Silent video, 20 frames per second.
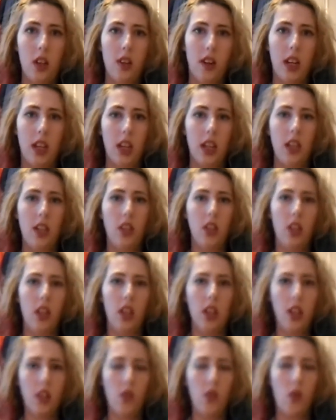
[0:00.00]
Cracking
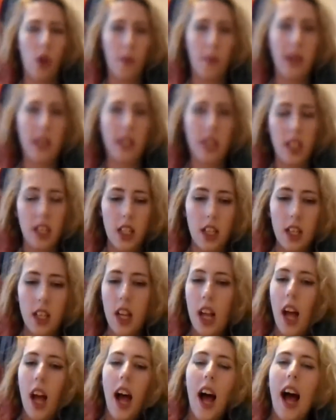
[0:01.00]
cheese gourmet.
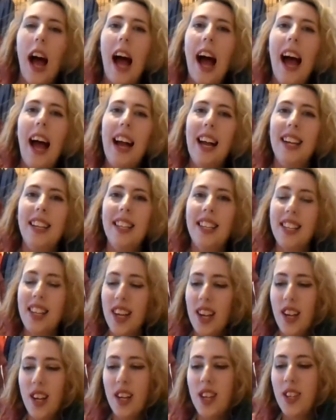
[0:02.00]
And
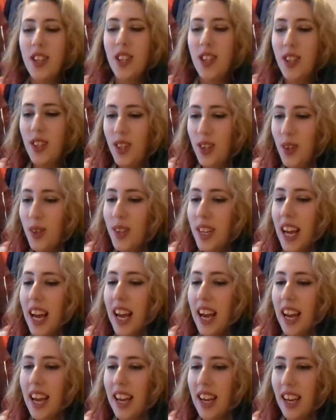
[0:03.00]

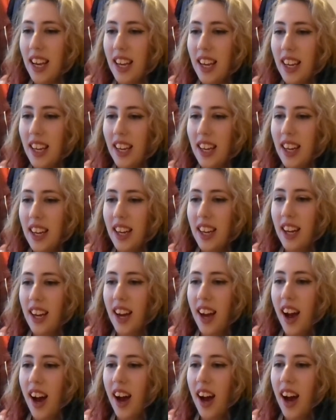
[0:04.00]
today,
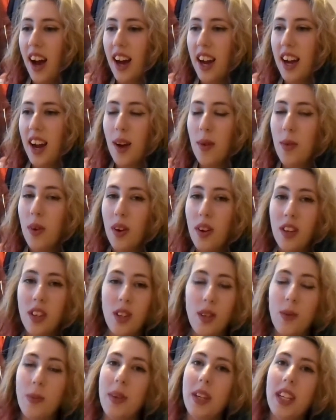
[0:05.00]
I am going
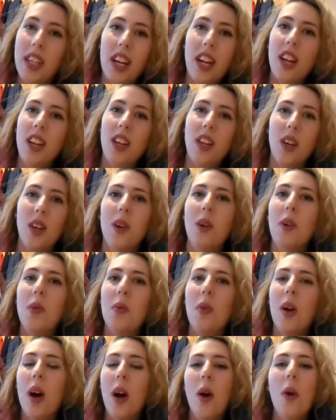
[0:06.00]
to be telling
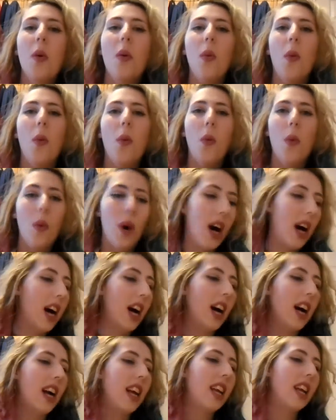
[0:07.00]
you
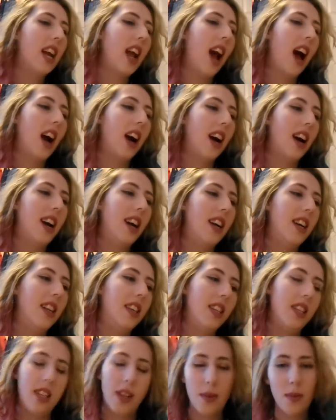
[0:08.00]
why I
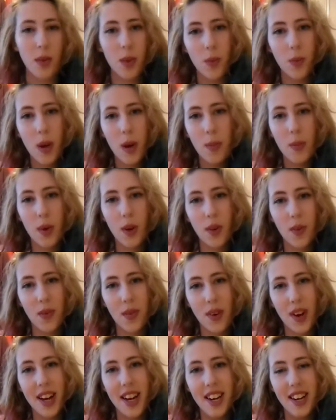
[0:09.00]
dumped my
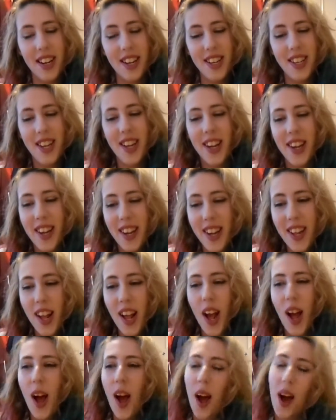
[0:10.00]
boyfriend
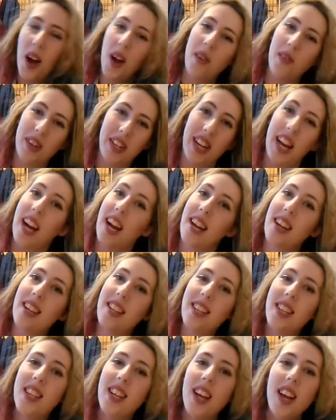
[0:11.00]
over
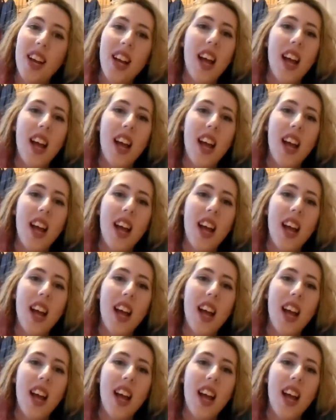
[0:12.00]
text.